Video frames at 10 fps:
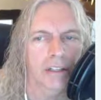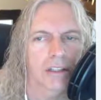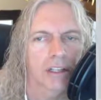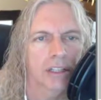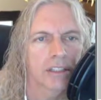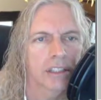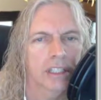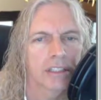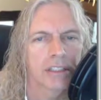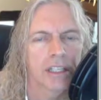launch
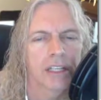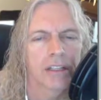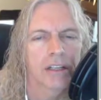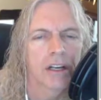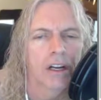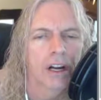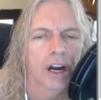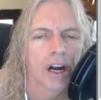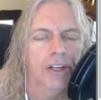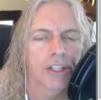that site.
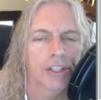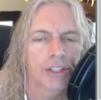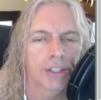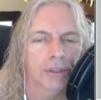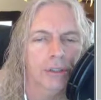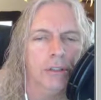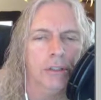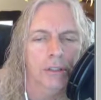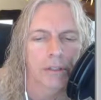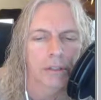Are you sure?